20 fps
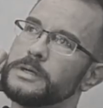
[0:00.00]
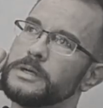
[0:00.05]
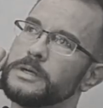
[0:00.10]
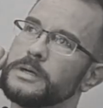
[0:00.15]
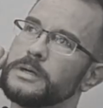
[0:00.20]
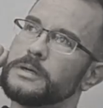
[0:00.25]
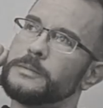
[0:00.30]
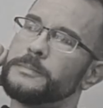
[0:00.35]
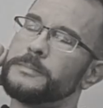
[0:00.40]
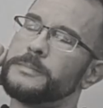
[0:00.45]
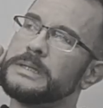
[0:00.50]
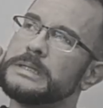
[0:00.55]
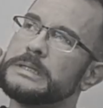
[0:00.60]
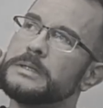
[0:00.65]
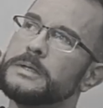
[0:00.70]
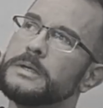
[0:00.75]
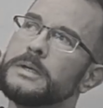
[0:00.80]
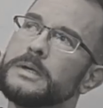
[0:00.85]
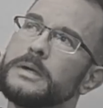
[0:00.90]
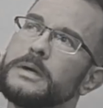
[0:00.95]

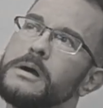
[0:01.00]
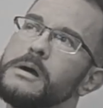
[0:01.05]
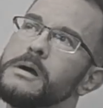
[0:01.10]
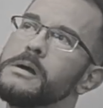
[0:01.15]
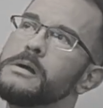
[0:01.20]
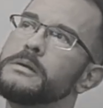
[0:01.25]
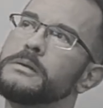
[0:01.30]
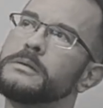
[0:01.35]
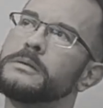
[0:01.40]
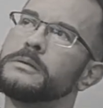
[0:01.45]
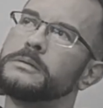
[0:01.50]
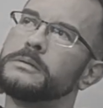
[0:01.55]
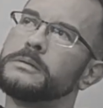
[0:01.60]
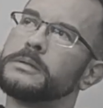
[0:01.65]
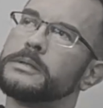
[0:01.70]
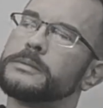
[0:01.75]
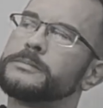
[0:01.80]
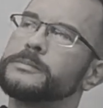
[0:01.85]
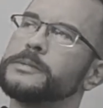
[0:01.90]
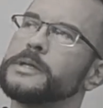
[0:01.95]
Yeah.
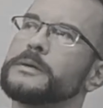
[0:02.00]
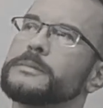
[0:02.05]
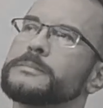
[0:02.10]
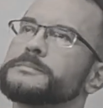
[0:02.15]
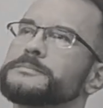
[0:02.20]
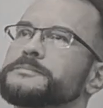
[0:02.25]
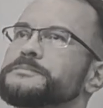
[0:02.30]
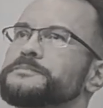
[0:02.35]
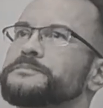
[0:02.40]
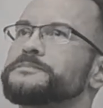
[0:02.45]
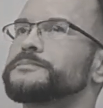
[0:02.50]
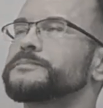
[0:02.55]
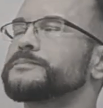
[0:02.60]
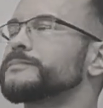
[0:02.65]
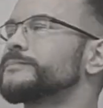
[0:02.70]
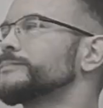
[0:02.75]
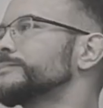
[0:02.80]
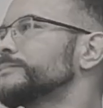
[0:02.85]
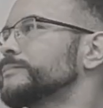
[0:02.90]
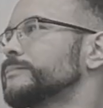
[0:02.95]
But no, I
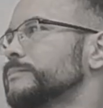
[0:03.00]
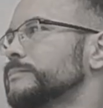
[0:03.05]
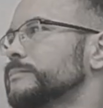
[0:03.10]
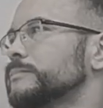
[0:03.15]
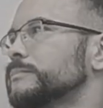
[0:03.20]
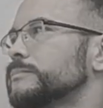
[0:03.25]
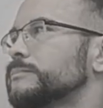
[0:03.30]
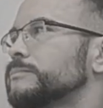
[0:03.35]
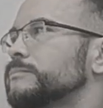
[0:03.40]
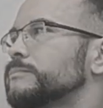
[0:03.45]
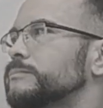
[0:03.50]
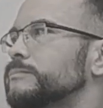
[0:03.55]
finished that show.